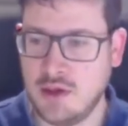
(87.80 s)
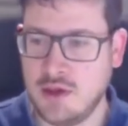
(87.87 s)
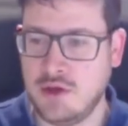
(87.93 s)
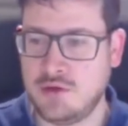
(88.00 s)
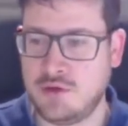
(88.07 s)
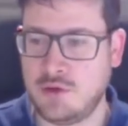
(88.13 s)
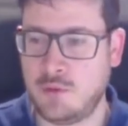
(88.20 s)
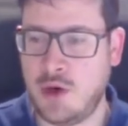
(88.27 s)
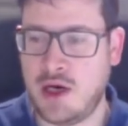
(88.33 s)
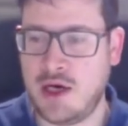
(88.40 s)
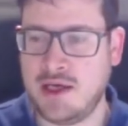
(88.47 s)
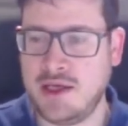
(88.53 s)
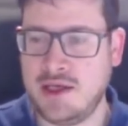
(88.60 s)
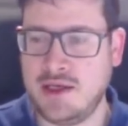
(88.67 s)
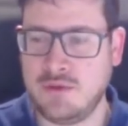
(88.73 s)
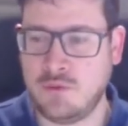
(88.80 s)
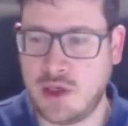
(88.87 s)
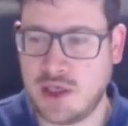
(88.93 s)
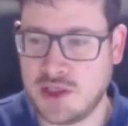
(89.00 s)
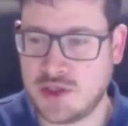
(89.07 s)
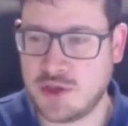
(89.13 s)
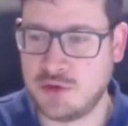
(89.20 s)
So
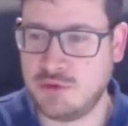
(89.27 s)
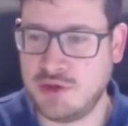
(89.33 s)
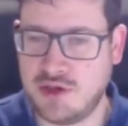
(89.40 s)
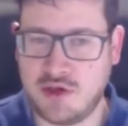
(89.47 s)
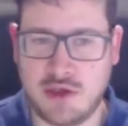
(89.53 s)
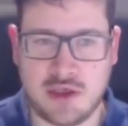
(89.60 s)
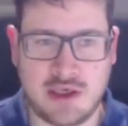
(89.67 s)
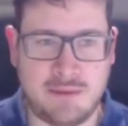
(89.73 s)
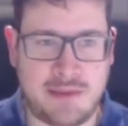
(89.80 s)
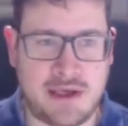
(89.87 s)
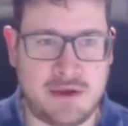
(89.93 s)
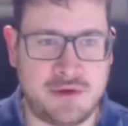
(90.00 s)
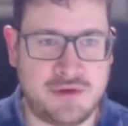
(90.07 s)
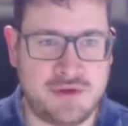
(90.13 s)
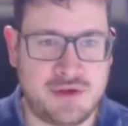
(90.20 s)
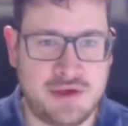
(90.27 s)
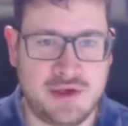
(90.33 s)
why should we talk about